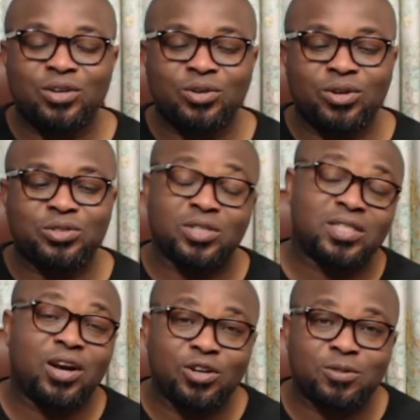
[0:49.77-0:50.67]
not just
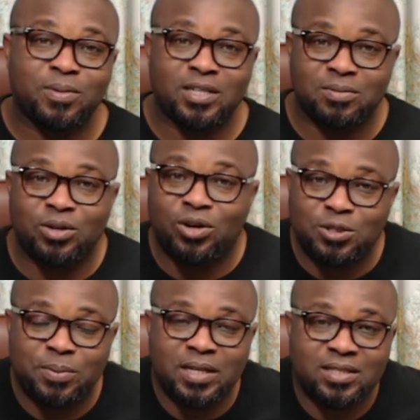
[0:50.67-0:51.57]
their husbands, but
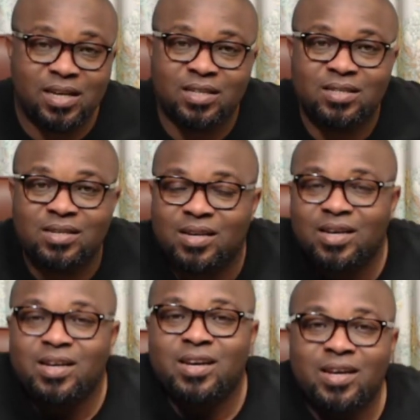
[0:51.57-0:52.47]
husbands that
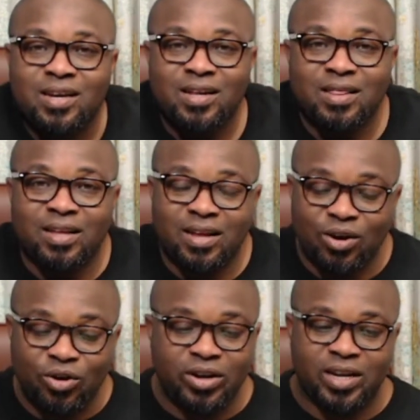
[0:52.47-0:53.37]
are
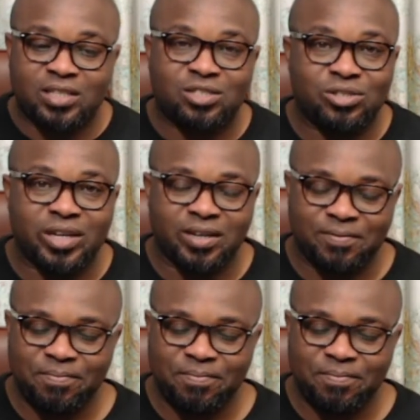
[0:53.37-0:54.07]
going astray.